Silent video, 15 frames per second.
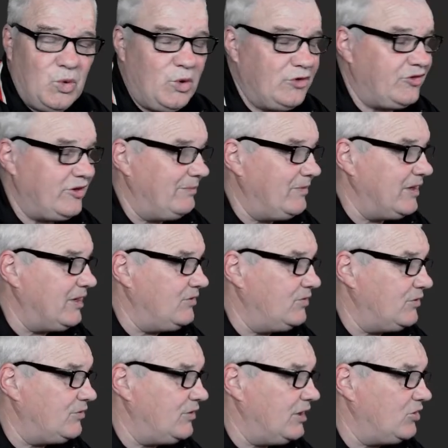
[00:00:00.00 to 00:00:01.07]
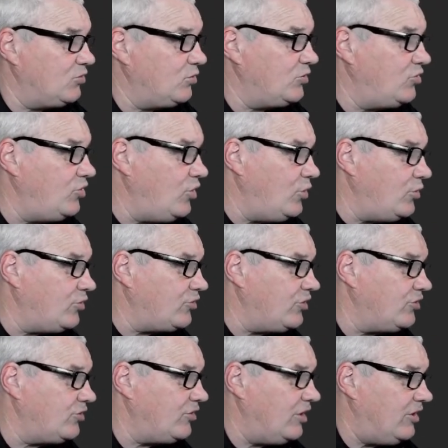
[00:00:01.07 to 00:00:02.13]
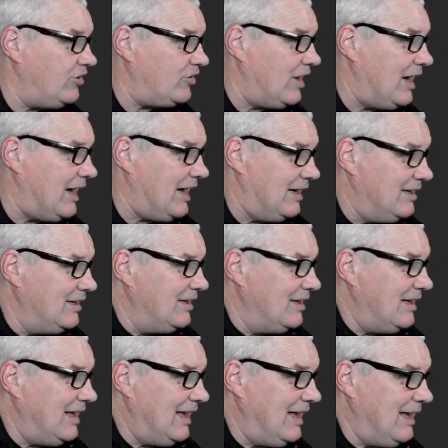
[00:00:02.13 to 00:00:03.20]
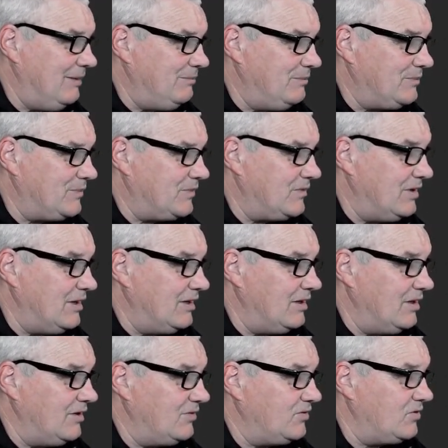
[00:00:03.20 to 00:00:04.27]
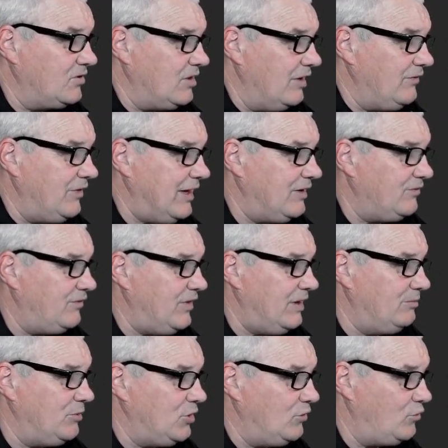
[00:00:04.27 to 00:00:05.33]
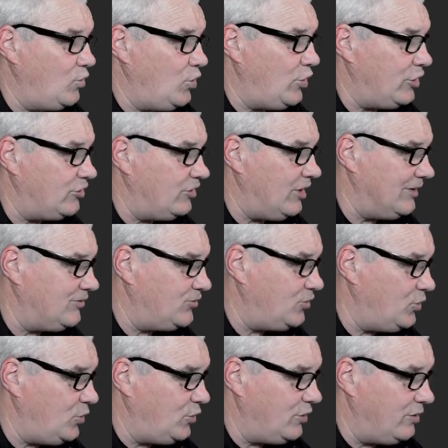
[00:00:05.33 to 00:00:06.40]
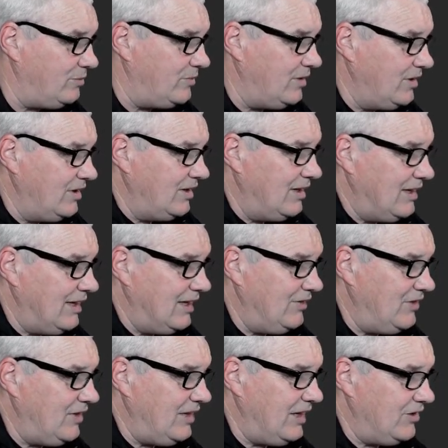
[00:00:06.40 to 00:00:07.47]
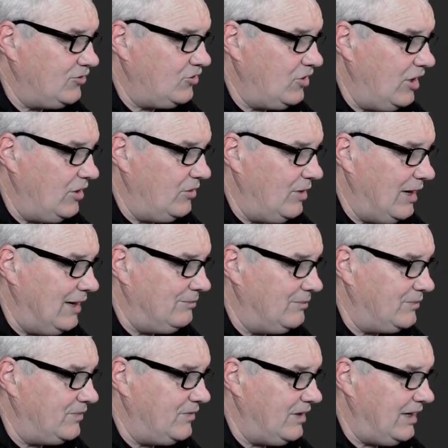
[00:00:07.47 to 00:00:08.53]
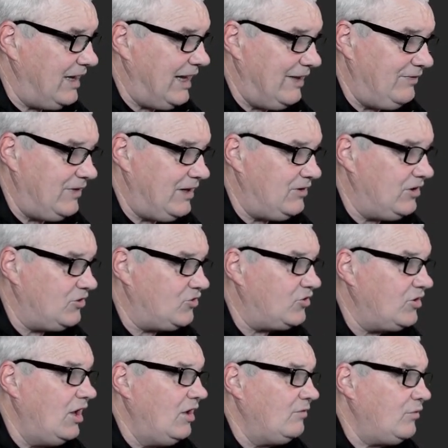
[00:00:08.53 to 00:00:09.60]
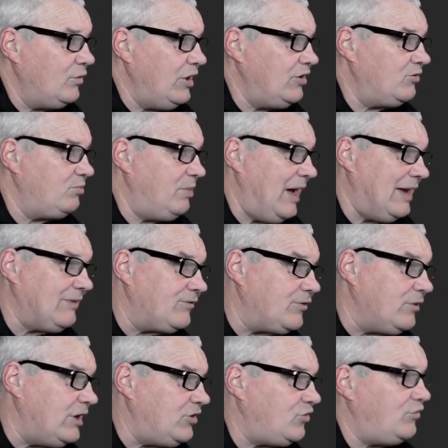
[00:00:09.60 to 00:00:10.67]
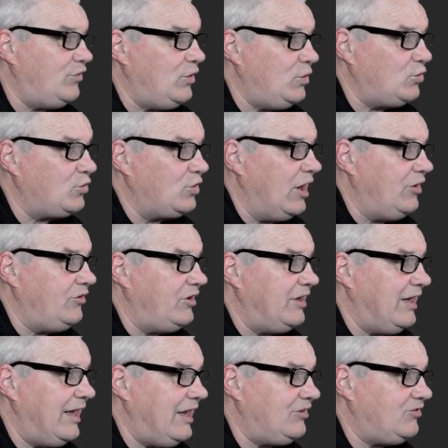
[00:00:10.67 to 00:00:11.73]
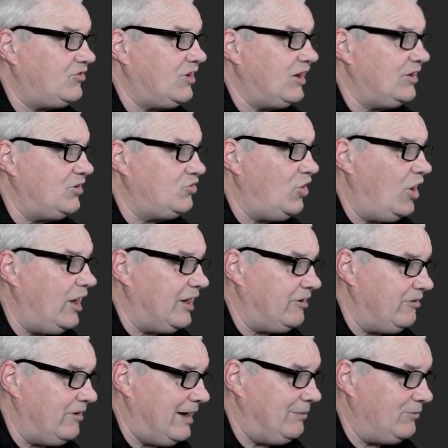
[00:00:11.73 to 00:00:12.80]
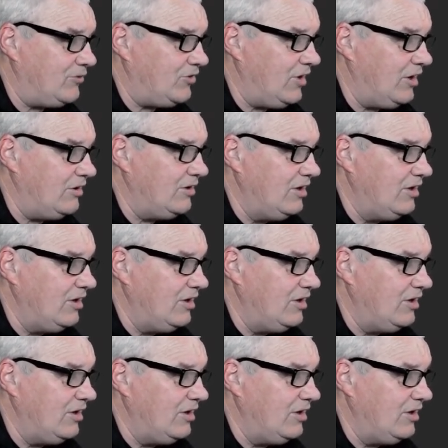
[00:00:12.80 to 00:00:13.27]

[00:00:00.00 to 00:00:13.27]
something in the things was used, as these are they've had a fair bit of work done to them there. So there, and then there's for each field note he has done a diagram. So